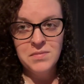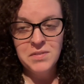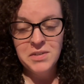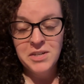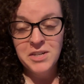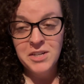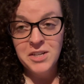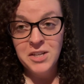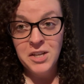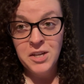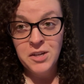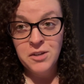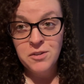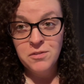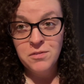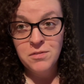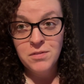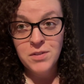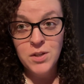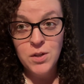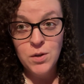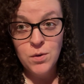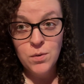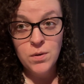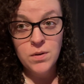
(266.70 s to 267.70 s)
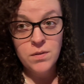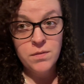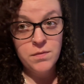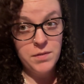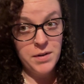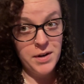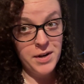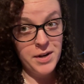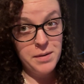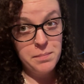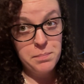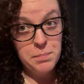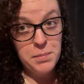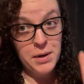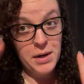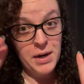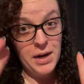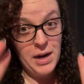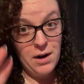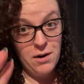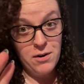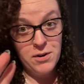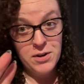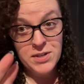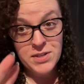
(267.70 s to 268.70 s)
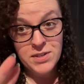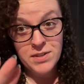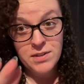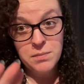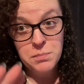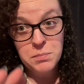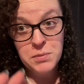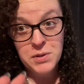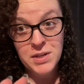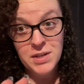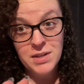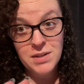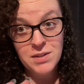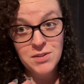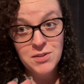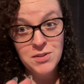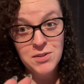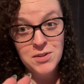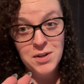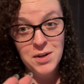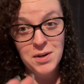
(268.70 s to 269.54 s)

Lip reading: Hello. You are very precariously placed